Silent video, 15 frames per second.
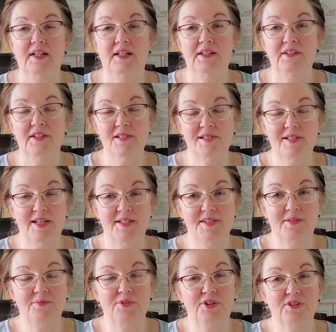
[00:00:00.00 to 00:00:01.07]
In this
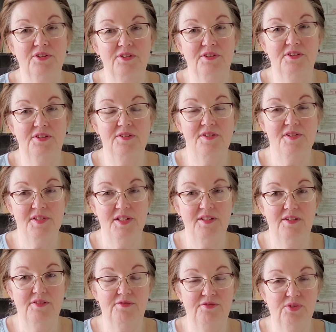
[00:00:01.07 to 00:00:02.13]
lesson, we're going to see
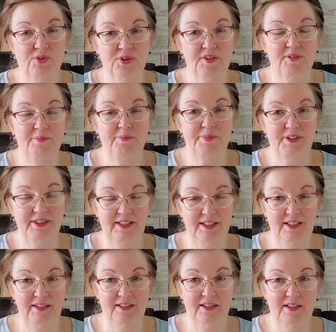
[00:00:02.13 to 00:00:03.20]
the fourth
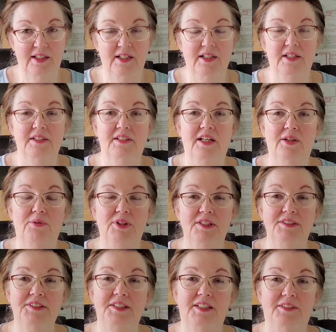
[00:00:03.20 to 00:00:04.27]
plague. Now, I want to
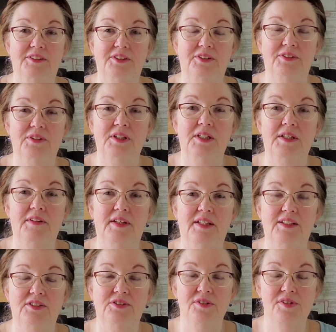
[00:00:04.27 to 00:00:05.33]
tell you that
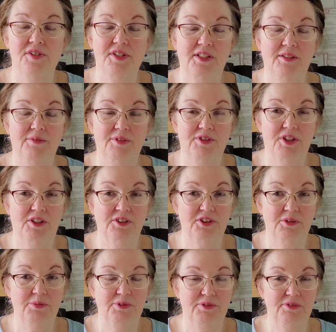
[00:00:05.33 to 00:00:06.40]
I do study with Dr.
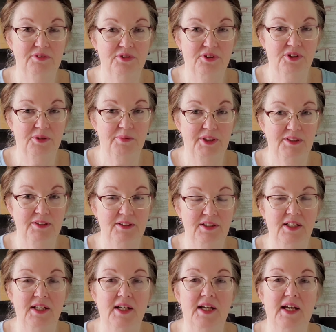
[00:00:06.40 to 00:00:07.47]
Baruch Korman,
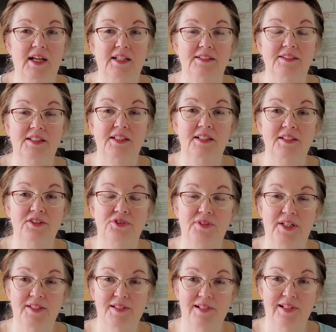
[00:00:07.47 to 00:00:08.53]
and he
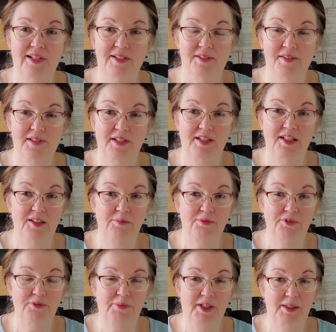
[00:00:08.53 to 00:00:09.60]
translates the
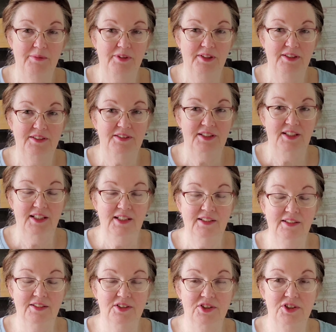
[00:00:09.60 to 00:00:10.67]
Hebrew Bible into
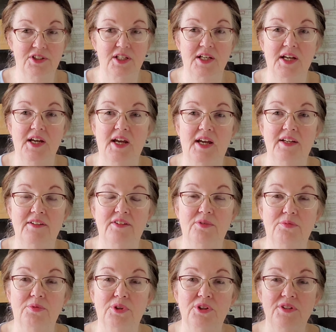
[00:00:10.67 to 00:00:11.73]
English. And the
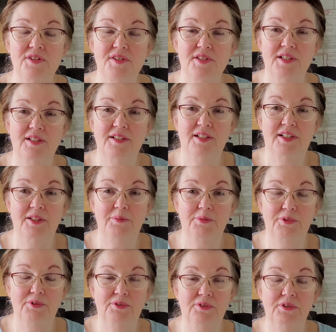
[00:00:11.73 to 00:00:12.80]
words in
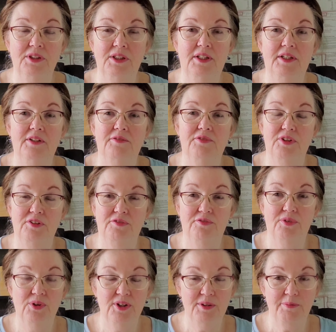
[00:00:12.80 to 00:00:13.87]
Hebrew for the
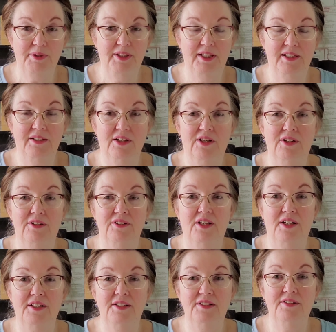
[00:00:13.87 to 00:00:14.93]
fourth plague are
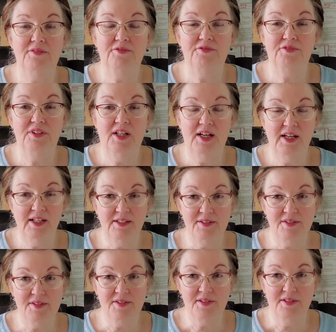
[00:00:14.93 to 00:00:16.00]
not
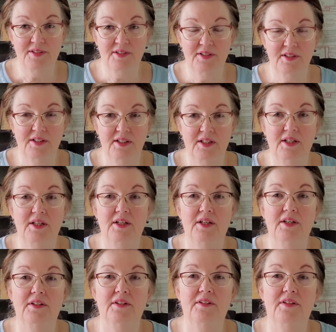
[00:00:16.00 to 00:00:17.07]
flies.
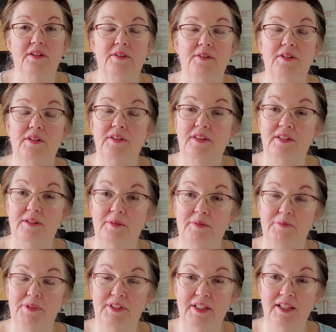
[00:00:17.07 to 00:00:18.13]
The, the
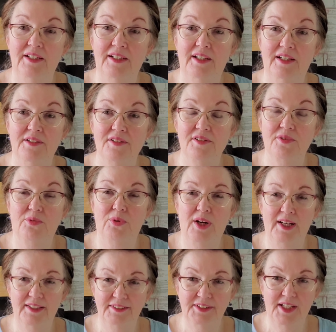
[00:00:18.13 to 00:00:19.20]
plague is
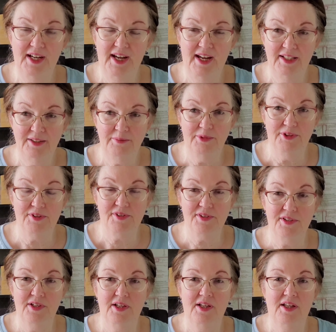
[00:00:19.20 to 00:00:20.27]
wild animals.
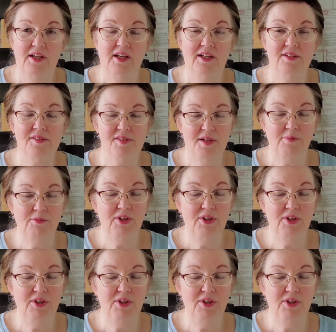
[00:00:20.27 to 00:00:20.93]
In some